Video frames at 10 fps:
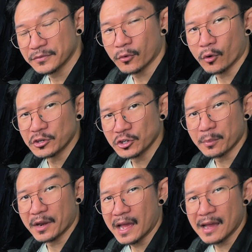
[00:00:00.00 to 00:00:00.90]
for a job
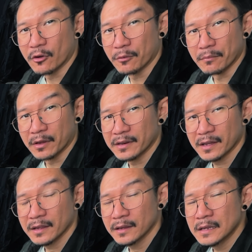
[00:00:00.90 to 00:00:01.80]
that I have on
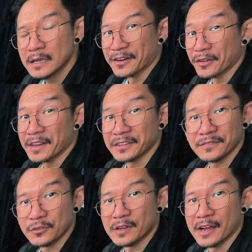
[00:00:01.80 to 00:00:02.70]
Monday. I know that it's a
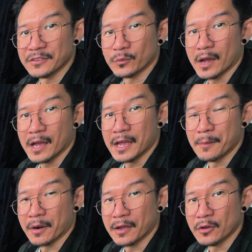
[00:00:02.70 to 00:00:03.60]
few days away,
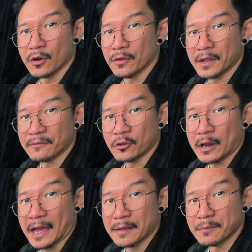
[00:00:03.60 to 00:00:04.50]
but I know that I've got
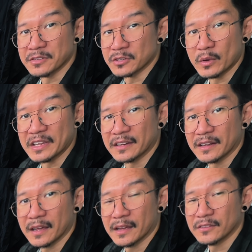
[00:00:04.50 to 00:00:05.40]
a busy weekend
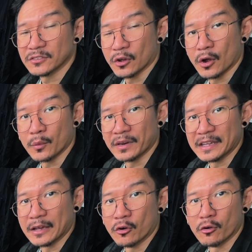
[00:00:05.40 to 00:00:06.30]
ahead, so I want to
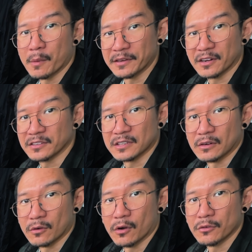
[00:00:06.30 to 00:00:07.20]
get all my ducks in a
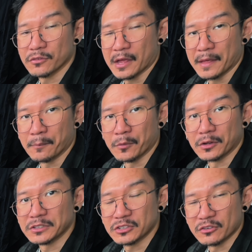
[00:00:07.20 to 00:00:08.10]
row so that I'm
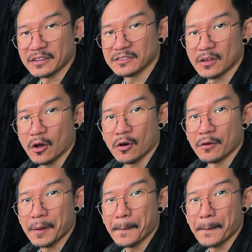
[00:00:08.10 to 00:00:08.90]
not stressed on